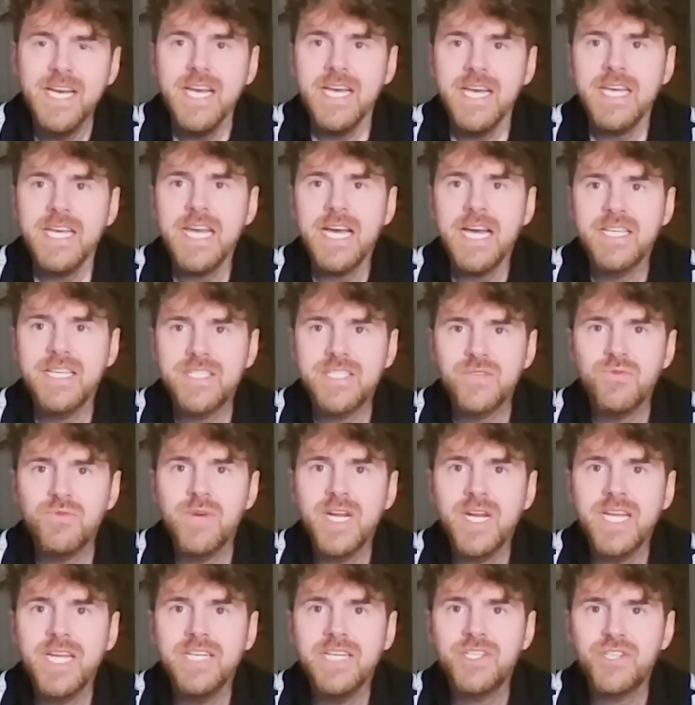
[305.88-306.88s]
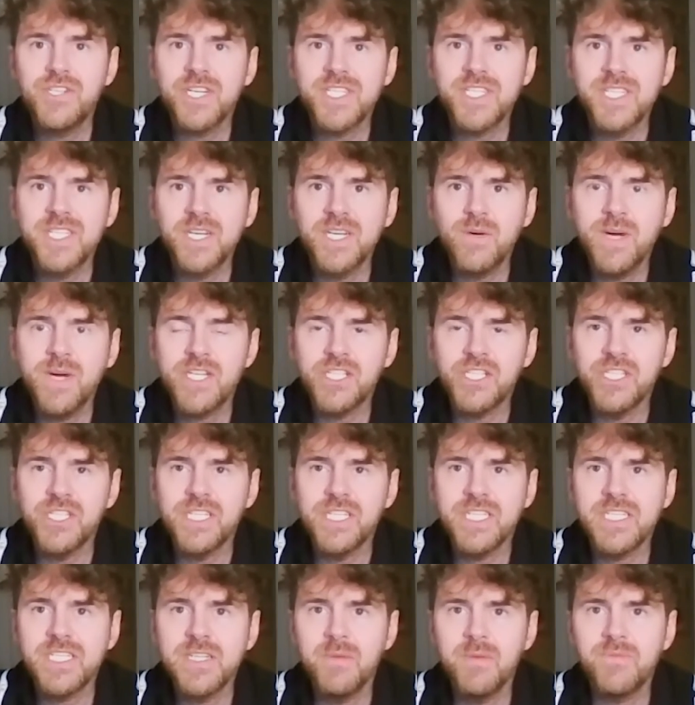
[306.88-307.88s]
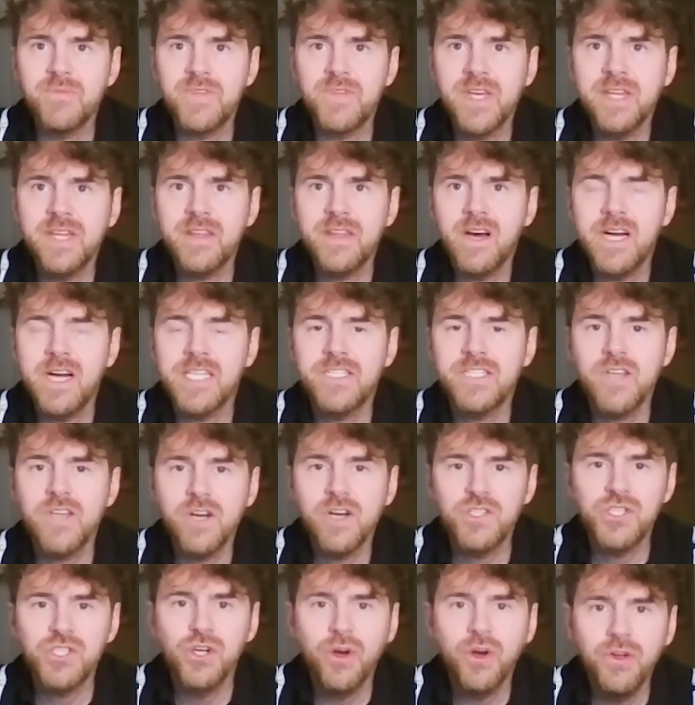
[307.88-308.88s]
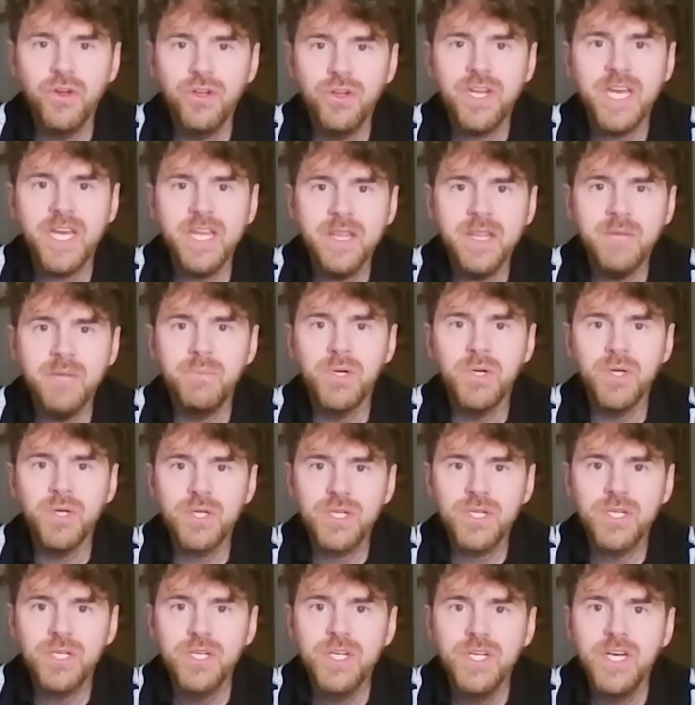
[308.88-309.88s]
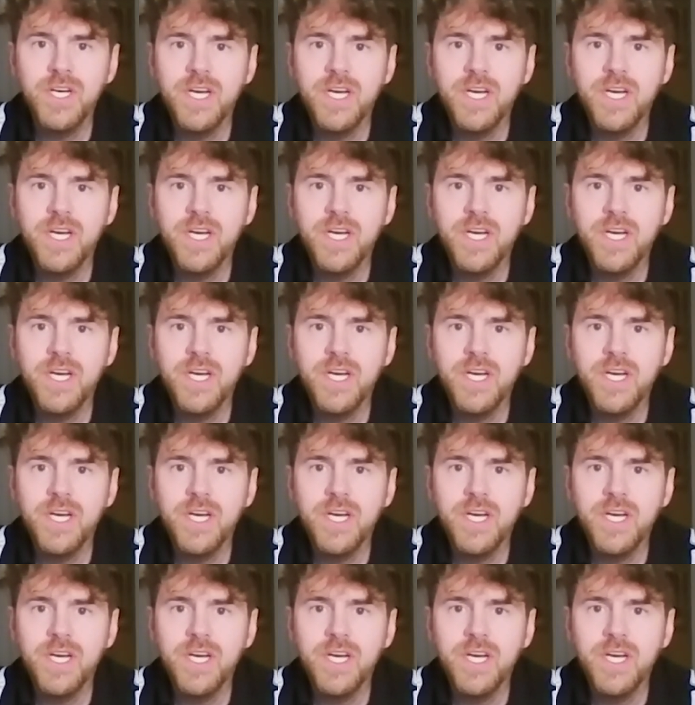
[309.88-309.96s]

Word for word: Yeah, it's a really interesting question. It's something that I touch on in the book.